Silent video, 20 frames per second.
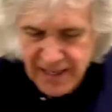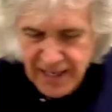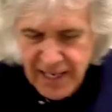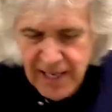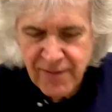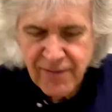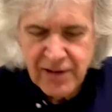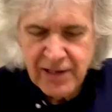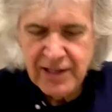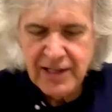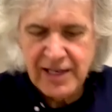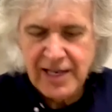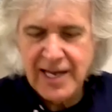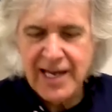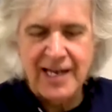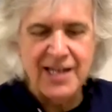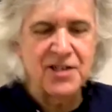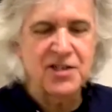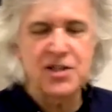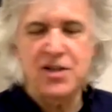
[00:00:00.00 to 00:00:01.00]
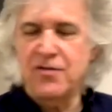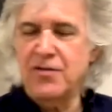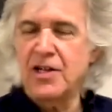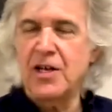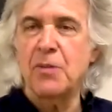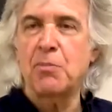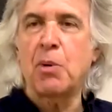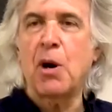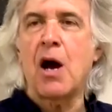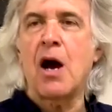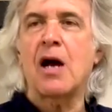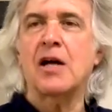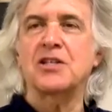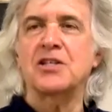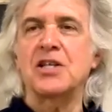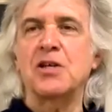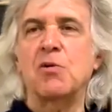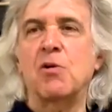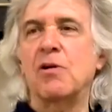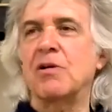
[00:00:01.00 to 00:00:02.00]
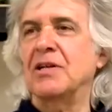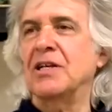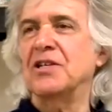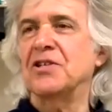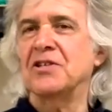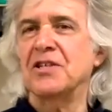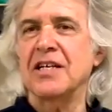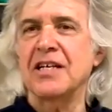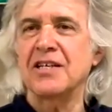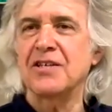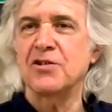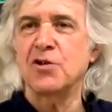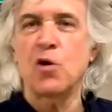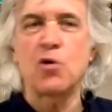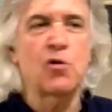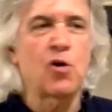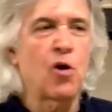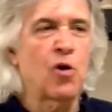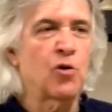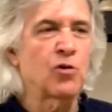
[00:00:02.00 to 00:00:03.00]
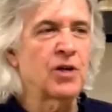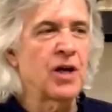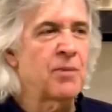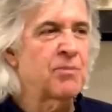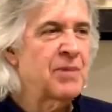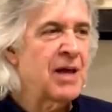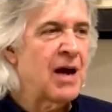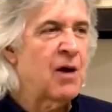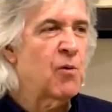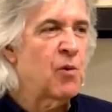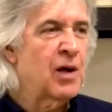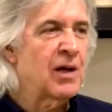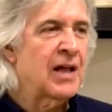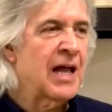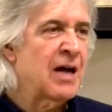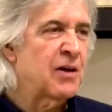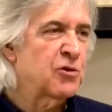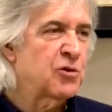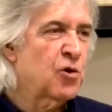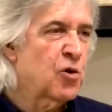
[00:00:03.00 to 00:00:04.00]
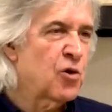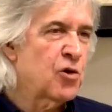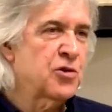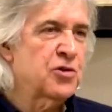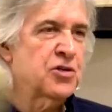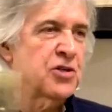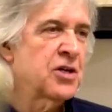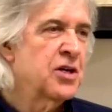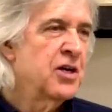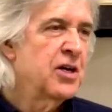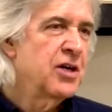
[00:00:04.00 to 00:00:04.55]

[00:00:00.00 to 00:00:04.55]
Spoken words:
even in the case of the epoxy, where these things don't hold up that well outdoors,